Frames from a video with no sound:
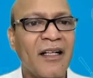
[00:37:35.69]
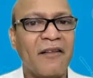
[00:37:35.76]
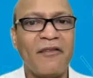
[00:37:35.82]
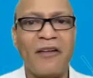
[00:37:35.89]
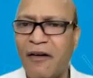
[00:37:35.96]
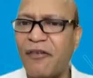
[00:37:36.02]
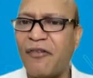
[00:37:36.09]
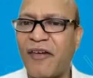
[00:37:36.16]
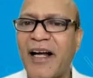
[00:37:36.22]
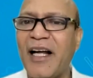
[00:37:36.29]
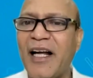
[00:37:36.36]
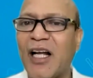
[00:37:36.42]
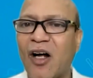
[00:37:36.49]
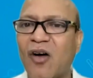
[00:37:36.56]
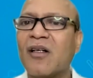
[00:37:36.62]
we will
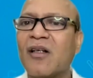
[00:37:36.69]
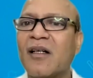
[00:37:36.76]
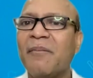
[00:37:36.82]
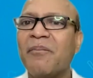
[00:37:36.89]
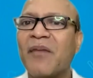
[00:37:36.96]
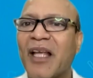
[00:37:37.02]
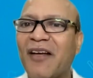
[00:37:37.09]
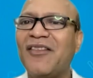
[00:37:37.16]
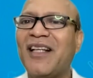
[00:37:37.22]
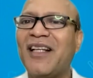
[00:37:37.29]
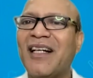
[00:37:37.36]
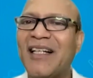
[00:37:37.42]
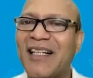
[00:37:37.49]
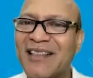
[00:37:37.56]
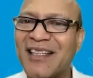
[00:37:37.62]
find out if
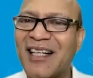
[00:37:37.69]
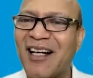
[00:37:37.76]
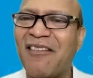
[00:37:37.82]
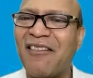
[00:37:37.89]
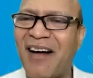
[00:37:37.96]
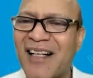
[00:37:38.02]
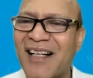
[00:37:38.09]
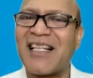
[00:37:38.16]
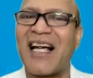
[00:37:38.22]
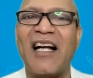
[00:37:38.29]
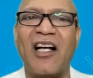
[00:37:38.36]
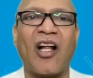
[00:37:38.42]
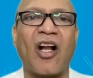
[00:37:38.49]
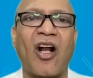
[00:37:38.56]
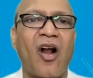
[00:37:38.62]
they deserve our
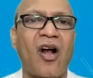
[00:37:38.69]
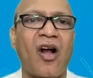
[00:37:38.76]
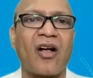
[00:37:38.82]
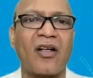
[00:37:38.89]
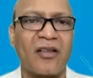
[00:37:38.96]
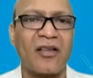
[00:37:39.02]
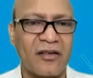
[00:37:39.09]
child or not.